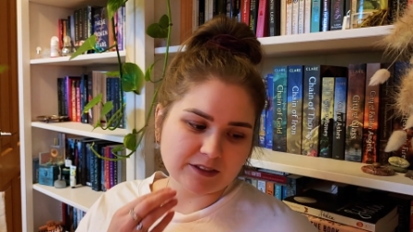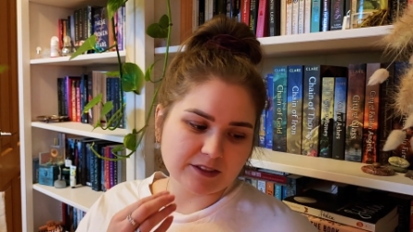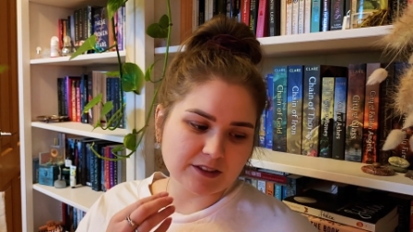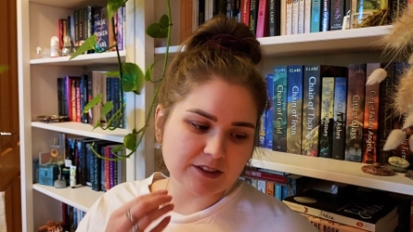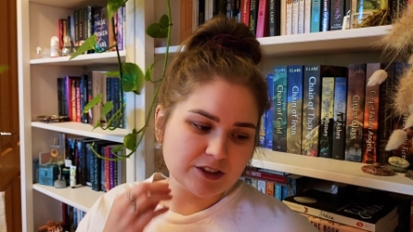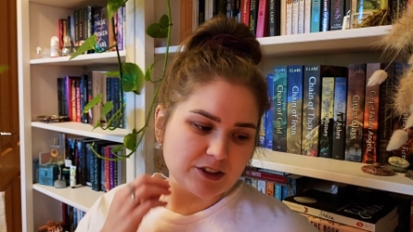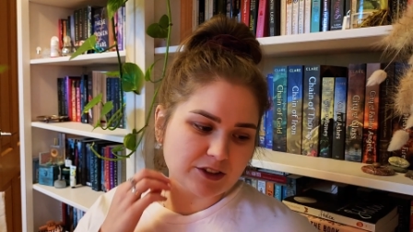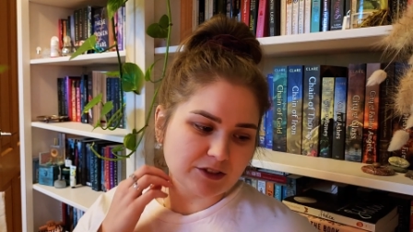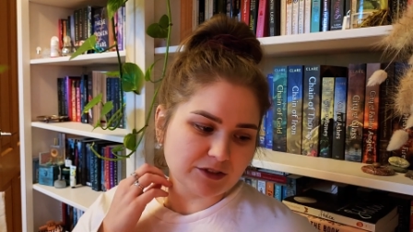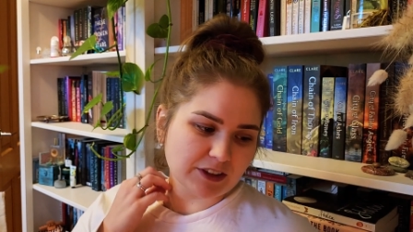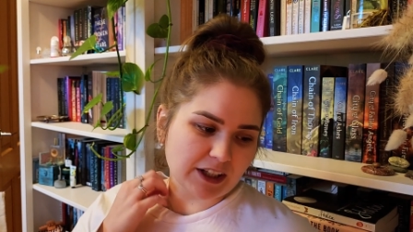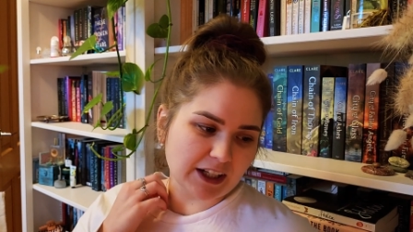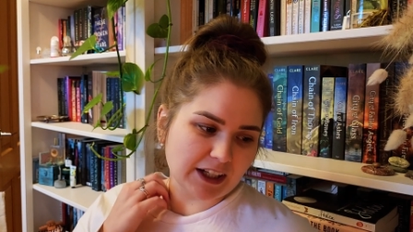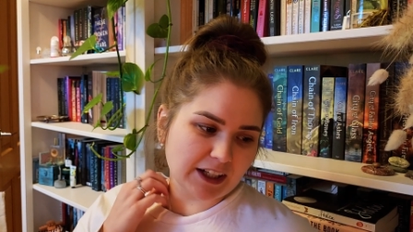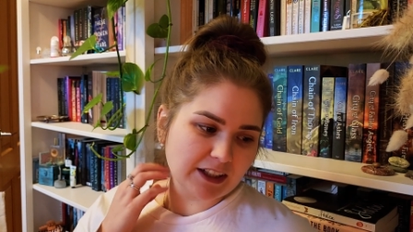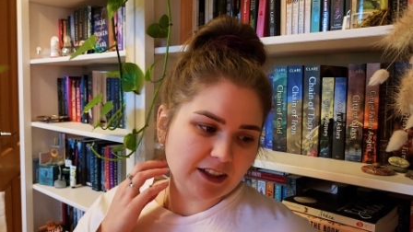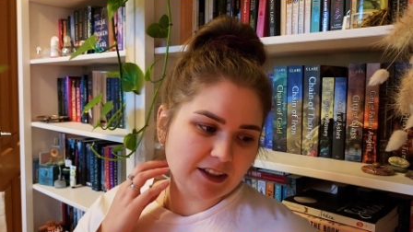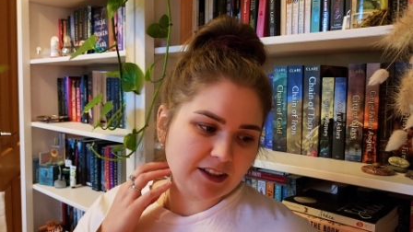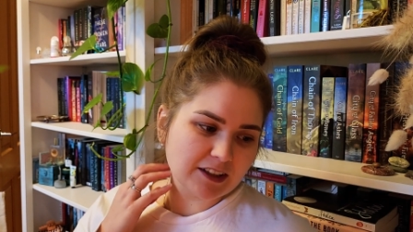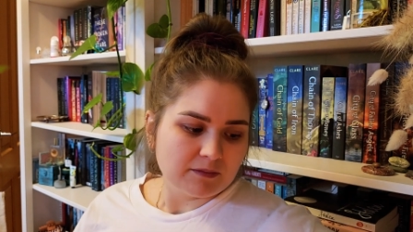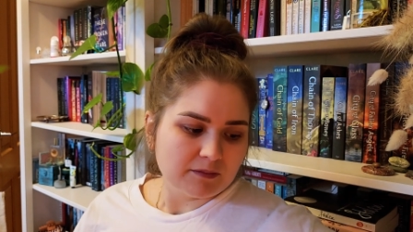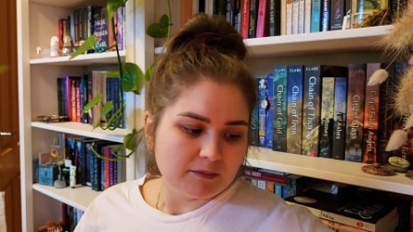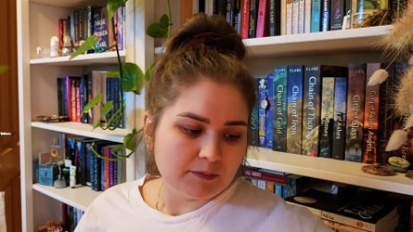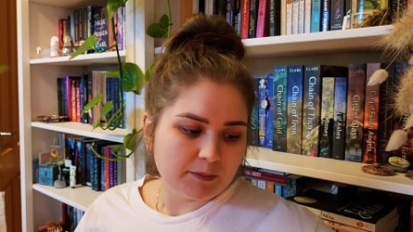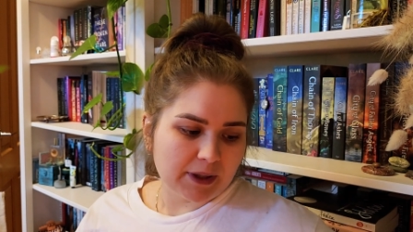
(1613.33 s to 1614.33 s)
to read
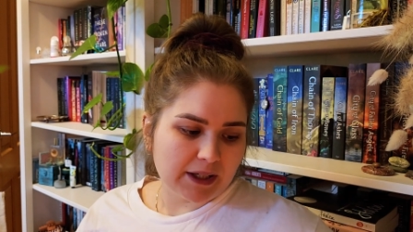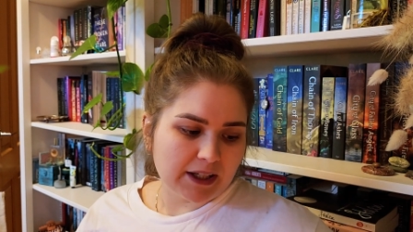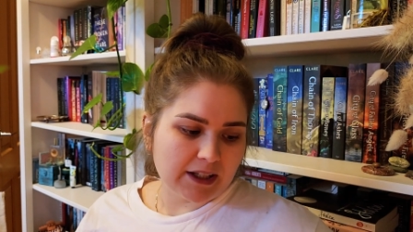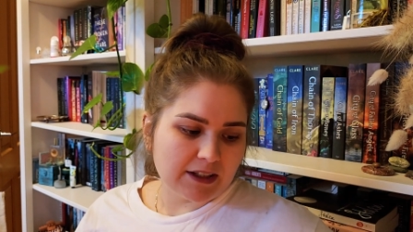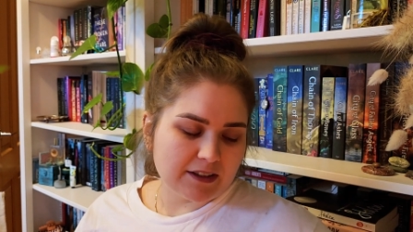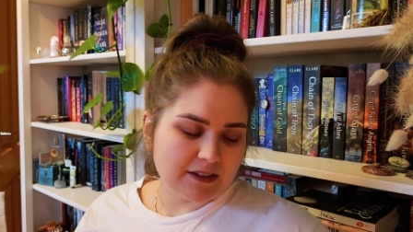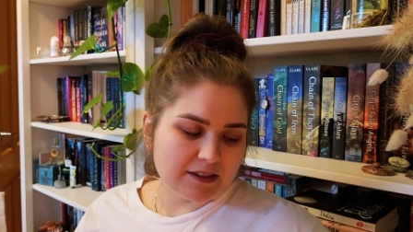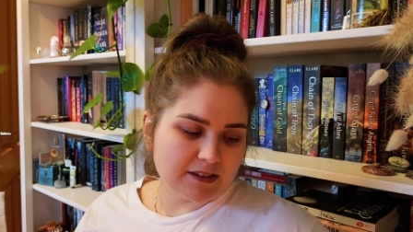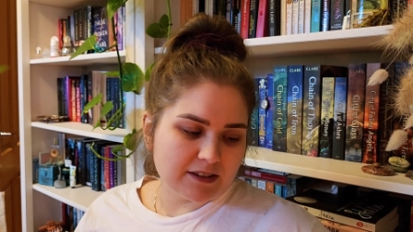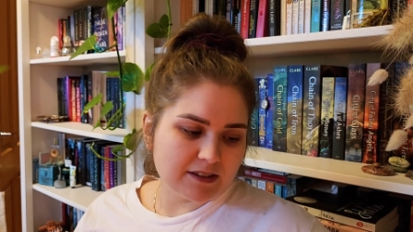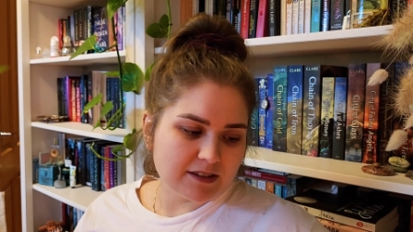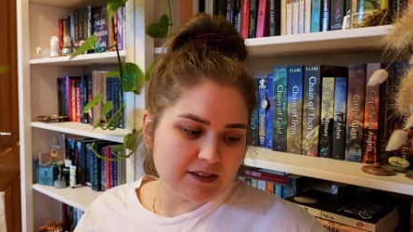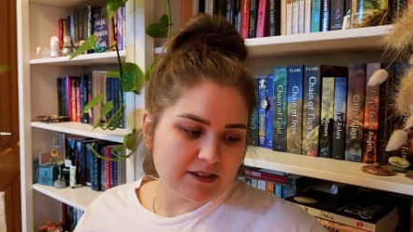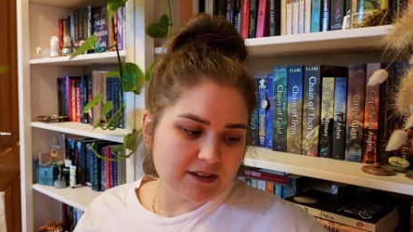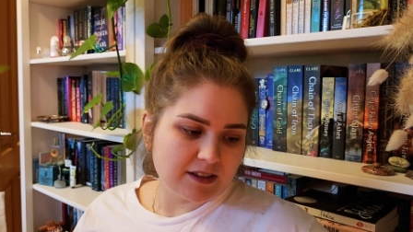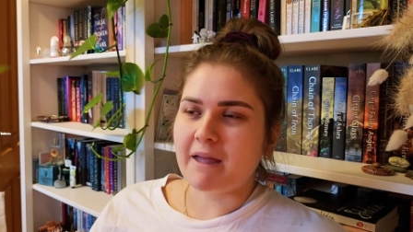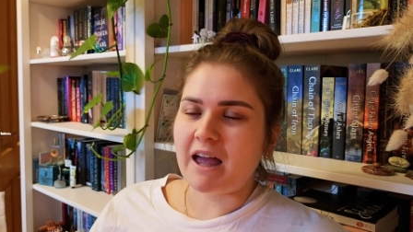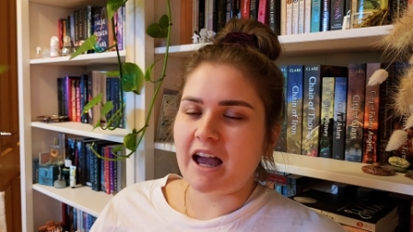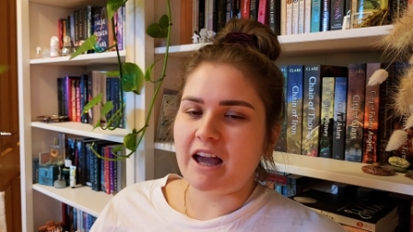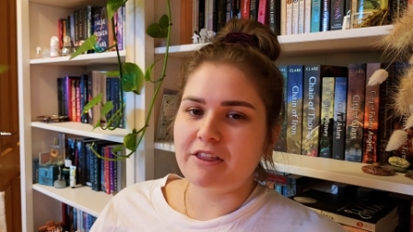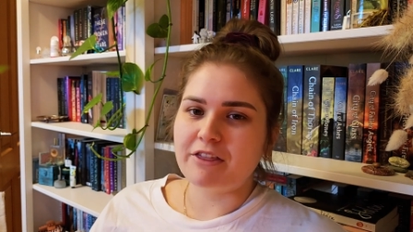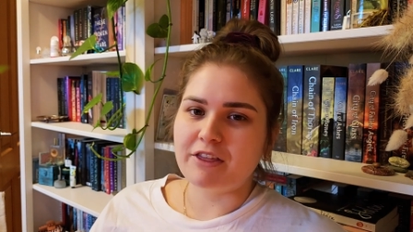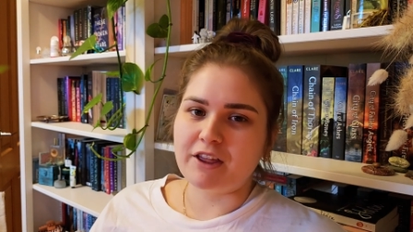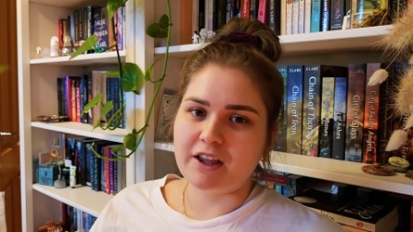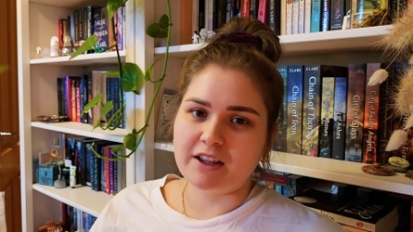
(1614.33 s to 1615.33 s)
because
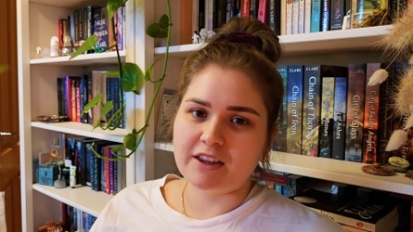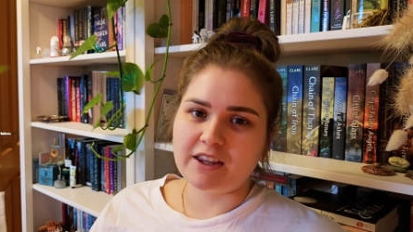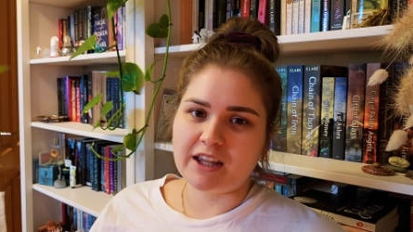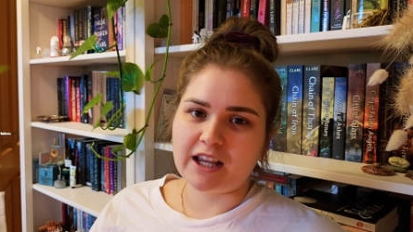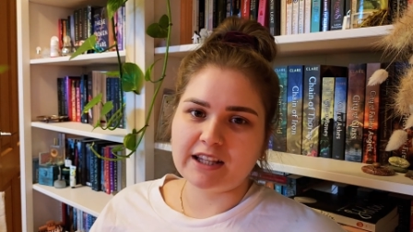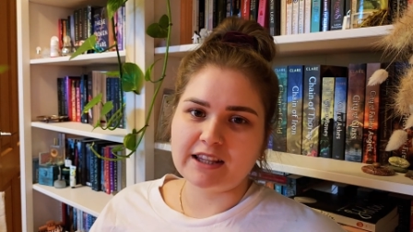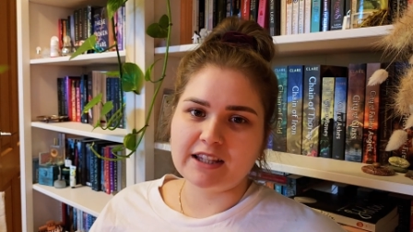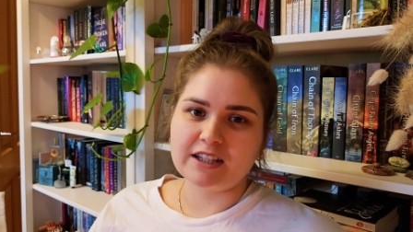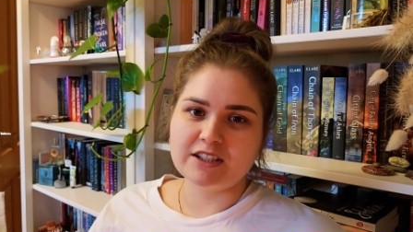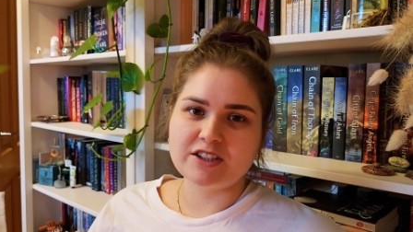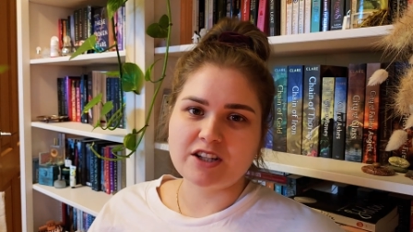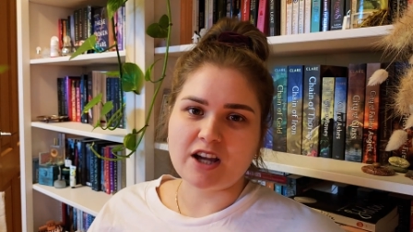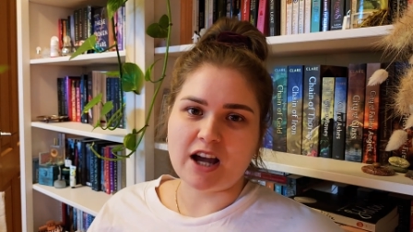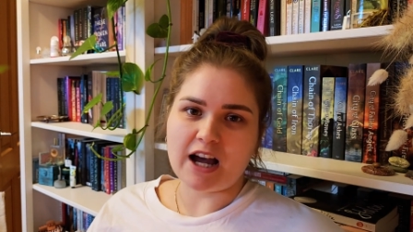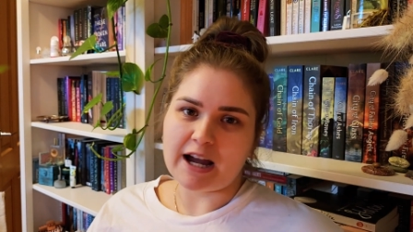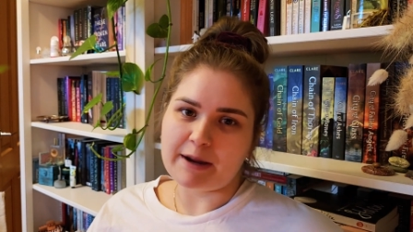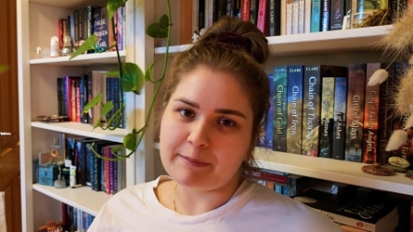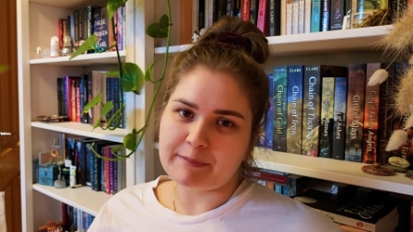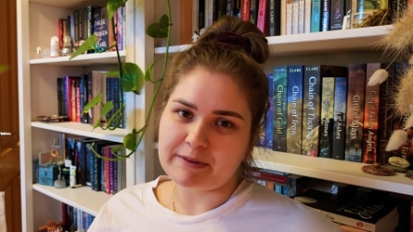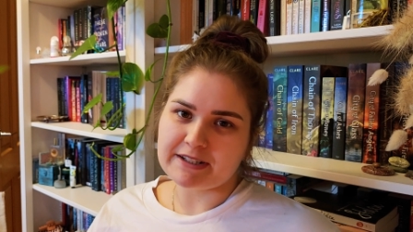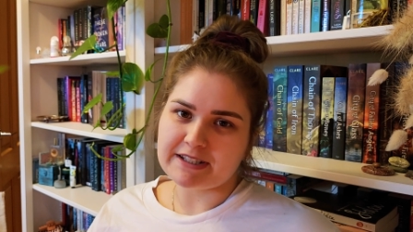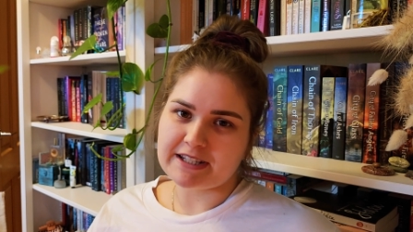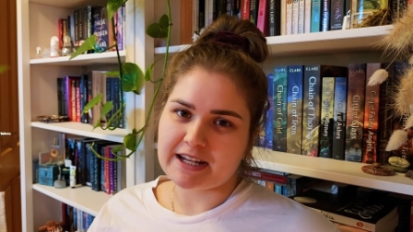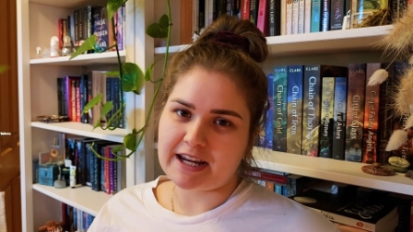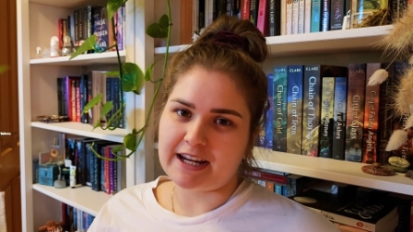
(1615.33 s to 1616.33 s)
I think like the time
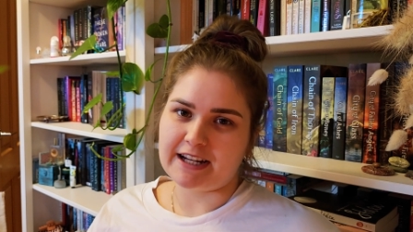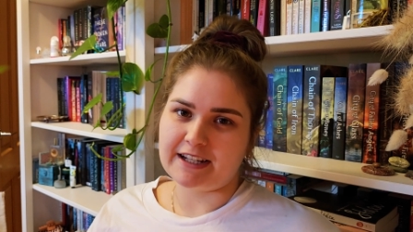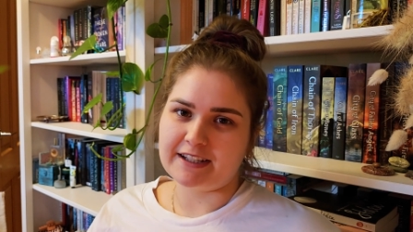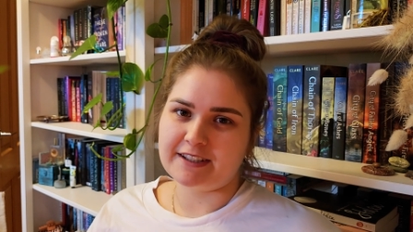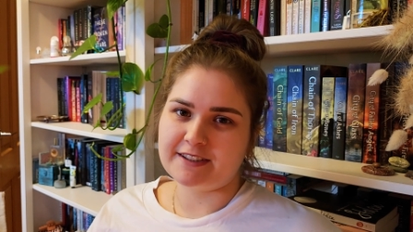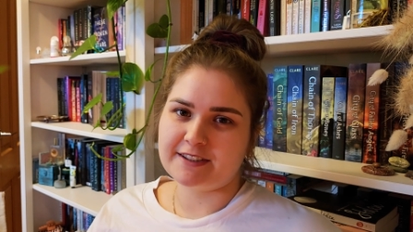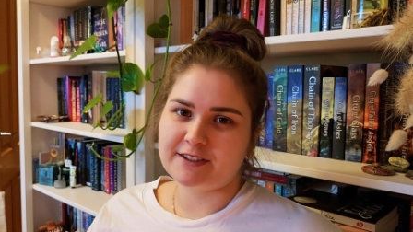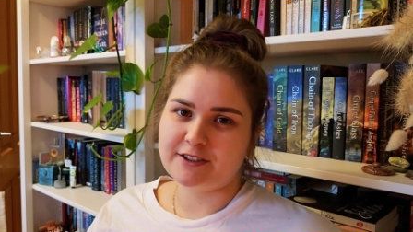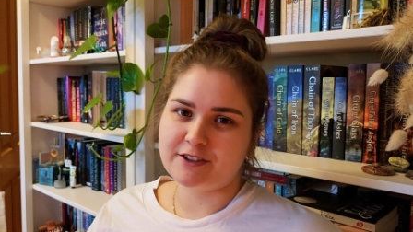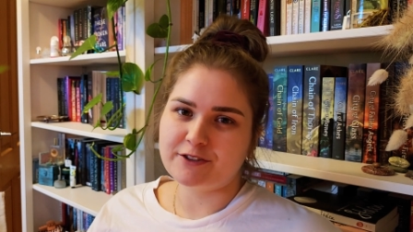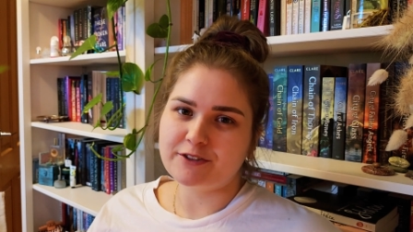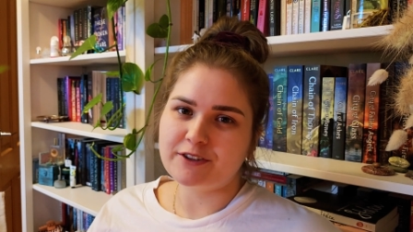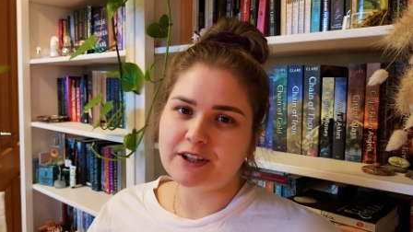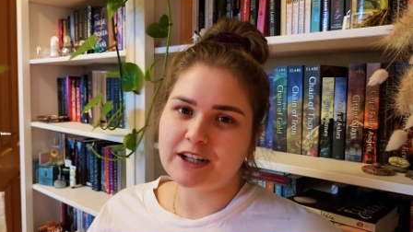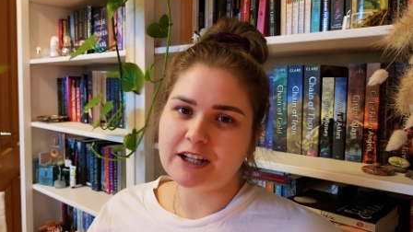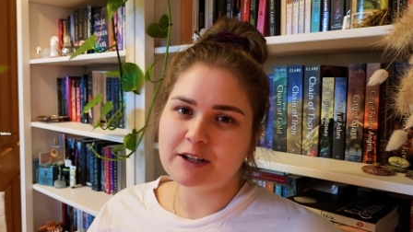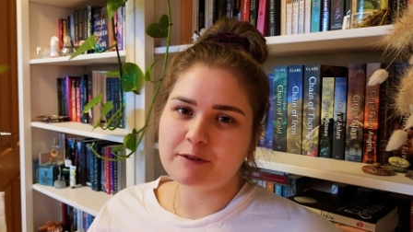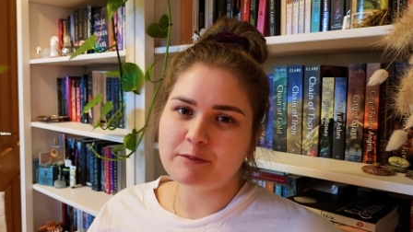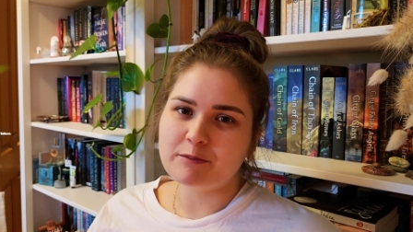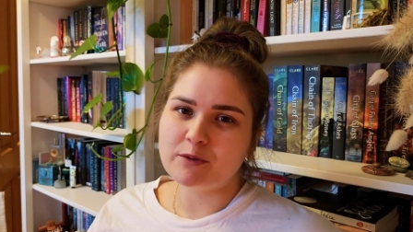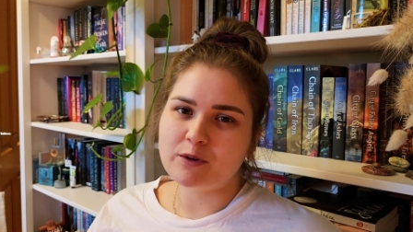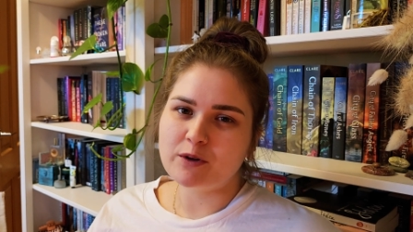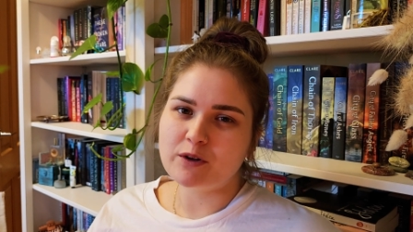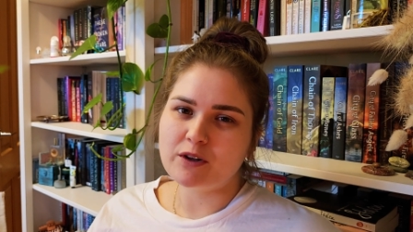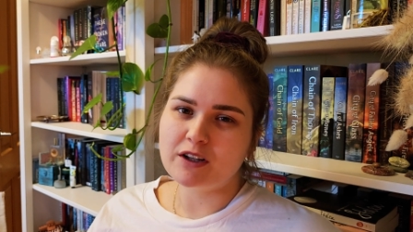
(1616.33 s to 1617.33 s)
it takes to read a
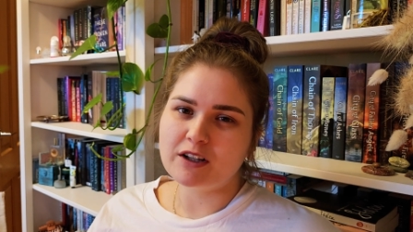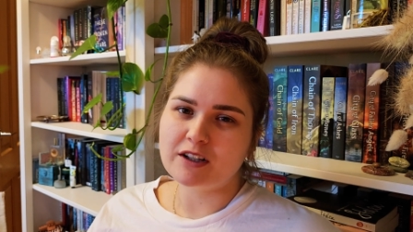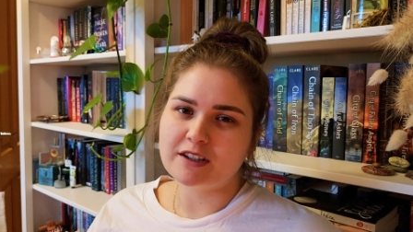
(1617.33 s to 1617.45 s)
book